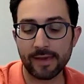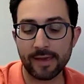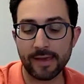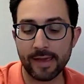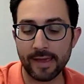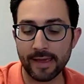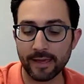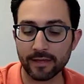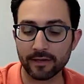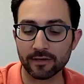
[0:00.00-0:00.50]

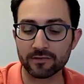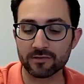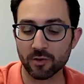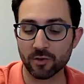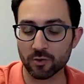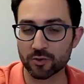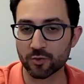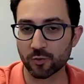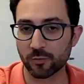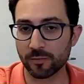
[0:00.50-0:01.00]
and
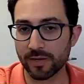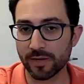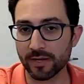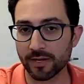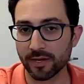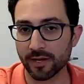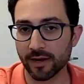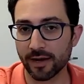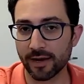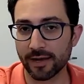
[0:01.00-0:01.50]
social
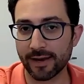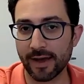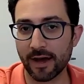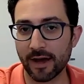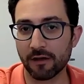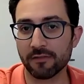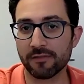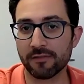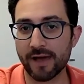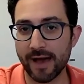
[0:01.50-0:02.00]
media and
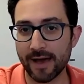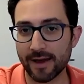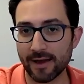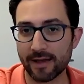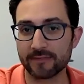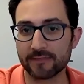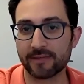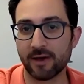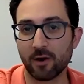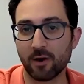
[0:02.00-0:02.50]
how that
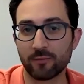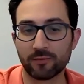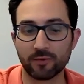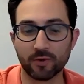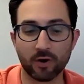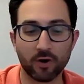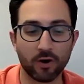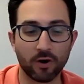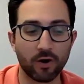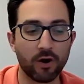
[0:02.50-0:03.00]
has helped
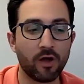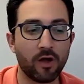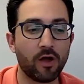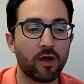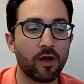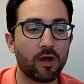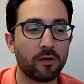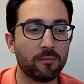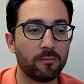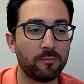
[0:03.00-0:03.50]
her
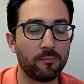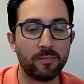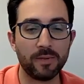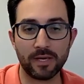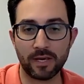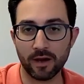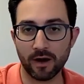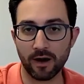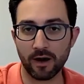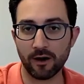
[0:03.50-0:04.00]

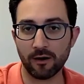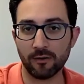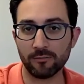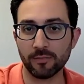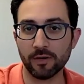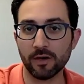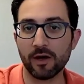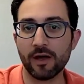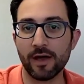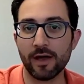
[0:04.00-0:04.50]

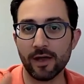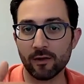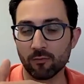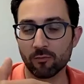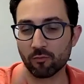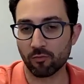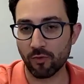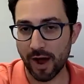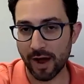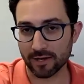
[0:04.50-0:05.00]
become a
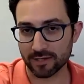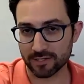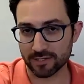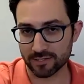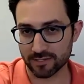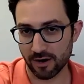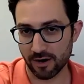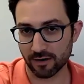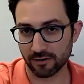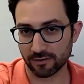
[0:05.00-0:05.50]
rock
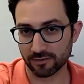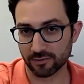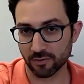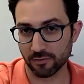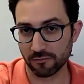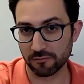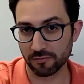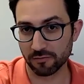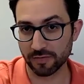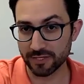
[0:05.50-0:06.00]
star.
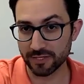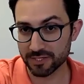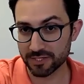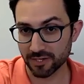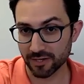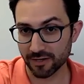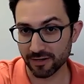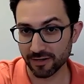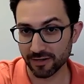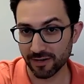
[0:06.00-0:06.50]
So,
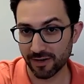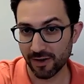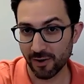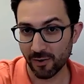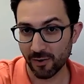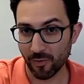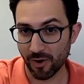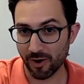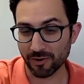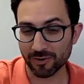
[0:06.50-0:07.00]
Felicia,
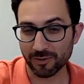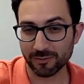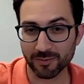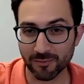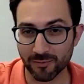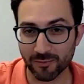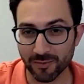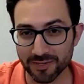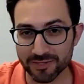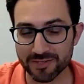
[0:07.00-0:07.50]
welcome
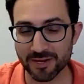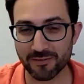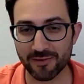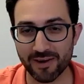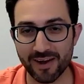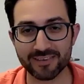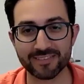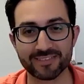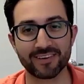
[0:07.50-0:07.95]
to Real Estate Rock